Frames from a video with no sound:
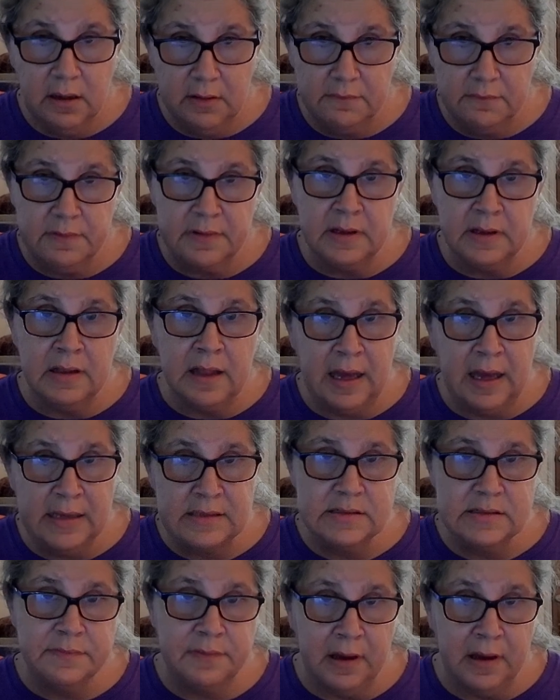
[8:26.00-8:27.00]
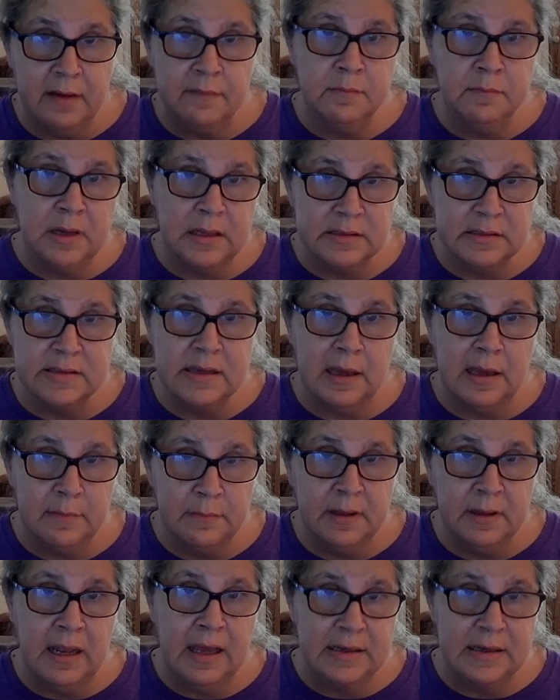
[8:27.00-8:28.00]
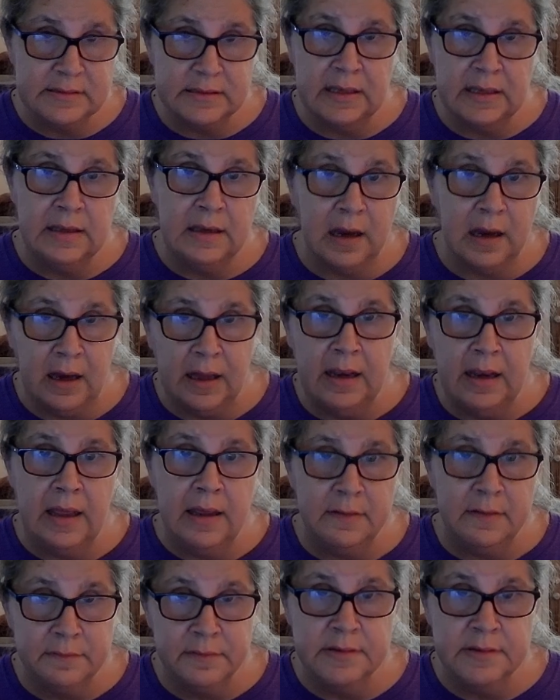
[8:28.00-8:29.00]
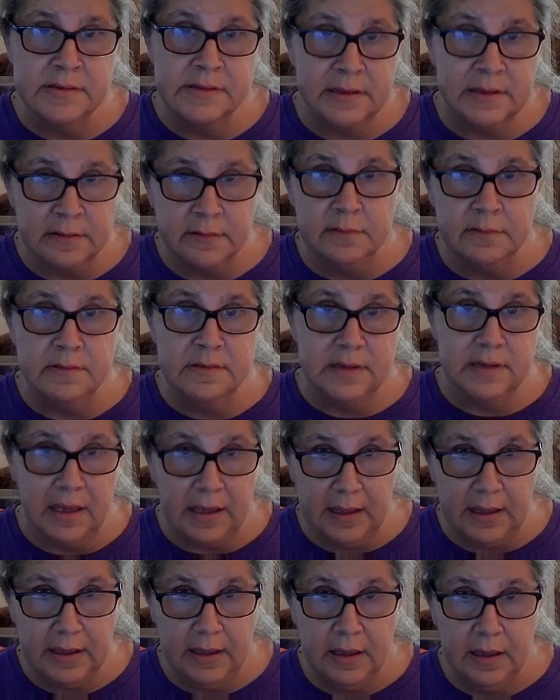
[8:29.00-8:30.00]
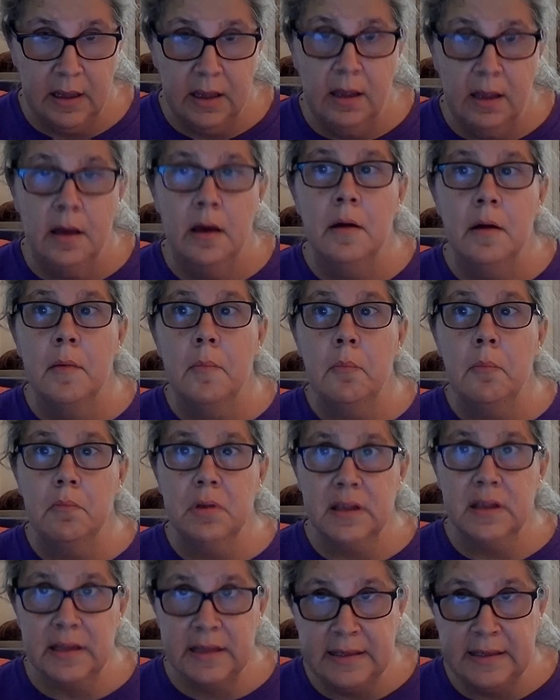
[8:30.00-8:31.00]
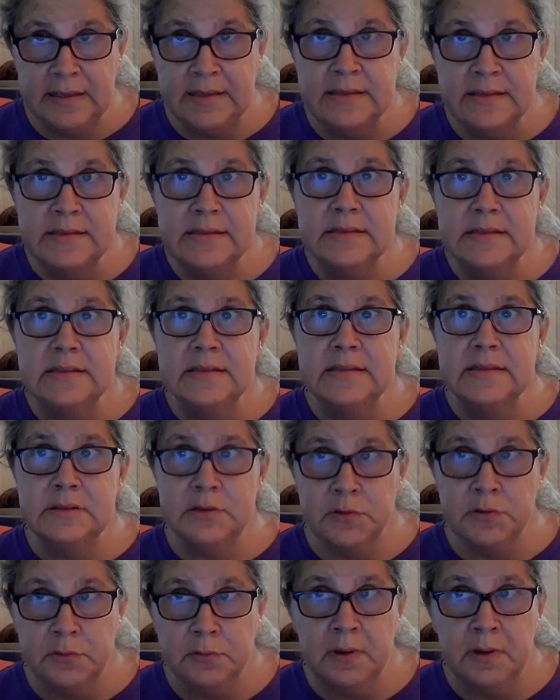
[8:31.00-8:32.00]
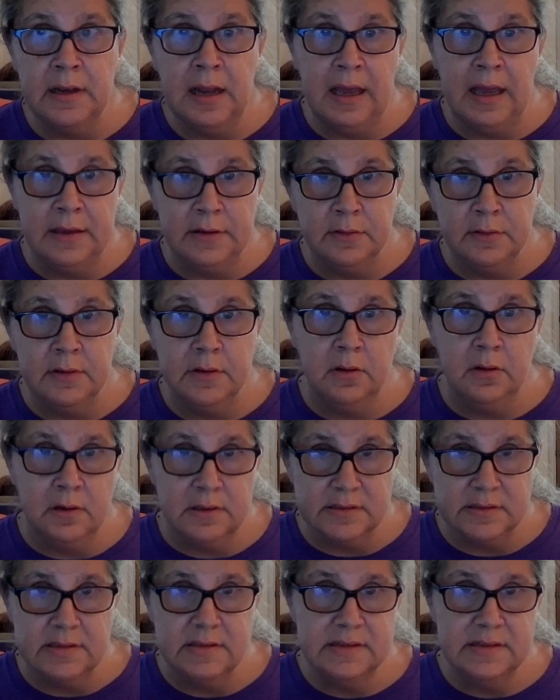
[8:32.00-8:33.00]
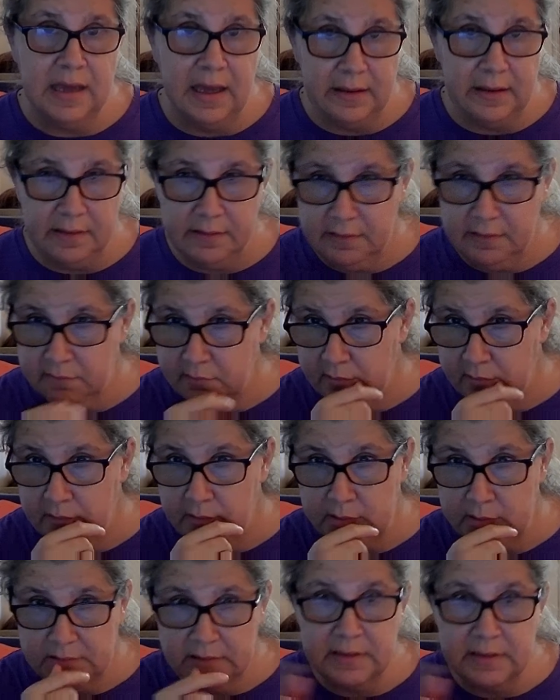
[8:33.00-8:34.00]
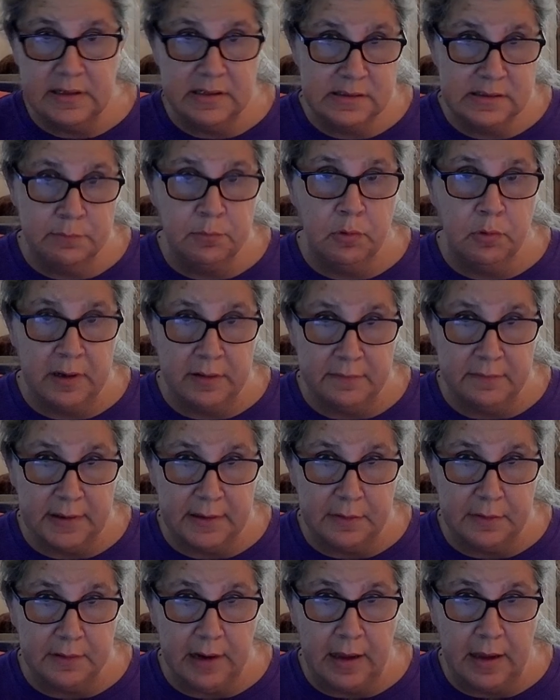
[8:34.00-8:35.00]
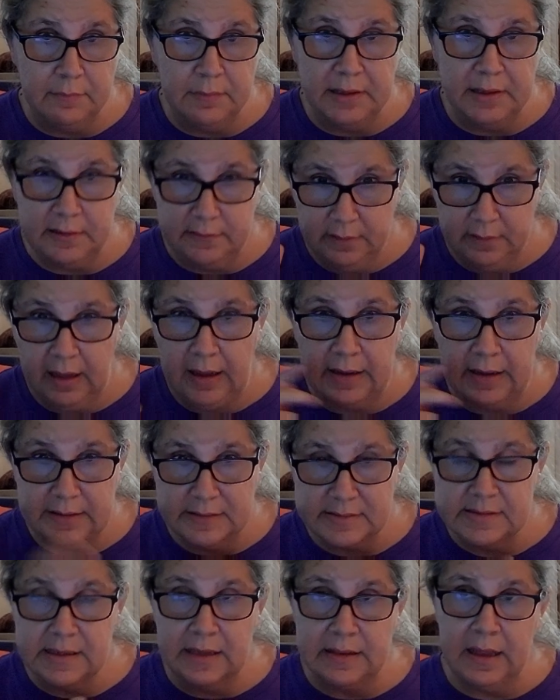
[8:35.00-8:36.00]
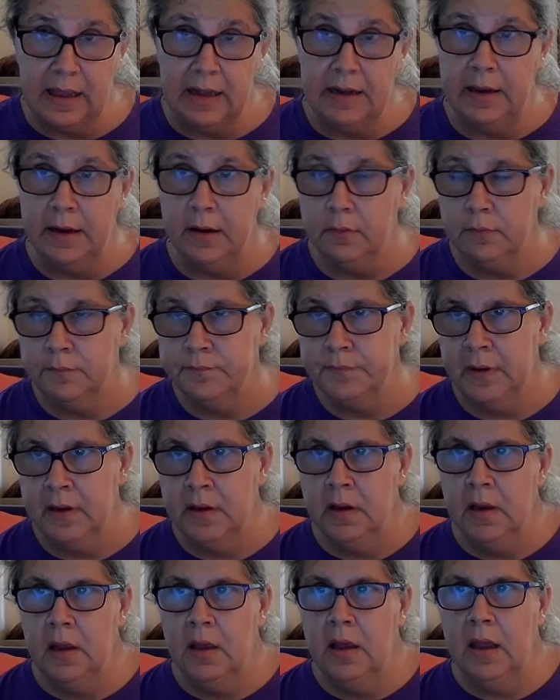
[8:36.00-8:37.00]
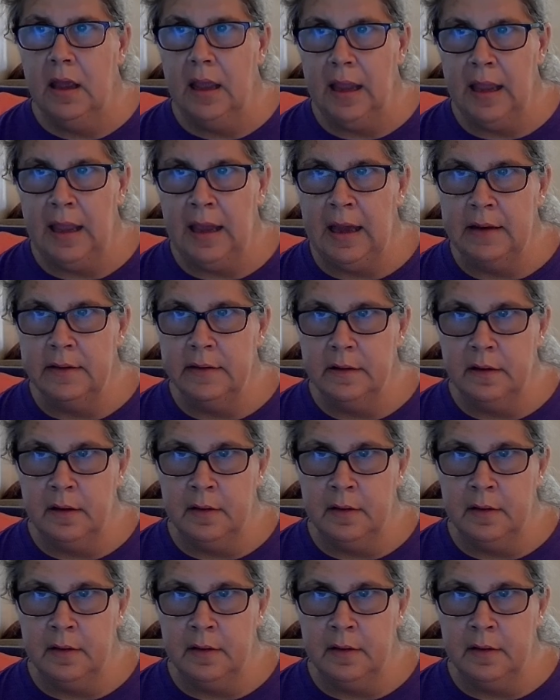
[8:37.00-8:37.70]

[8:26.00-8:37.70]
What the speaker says: for the last 5 months, I have been asking God every single day, please do an accurate cause of death that doesn't point a finger at me. I can say that now. And,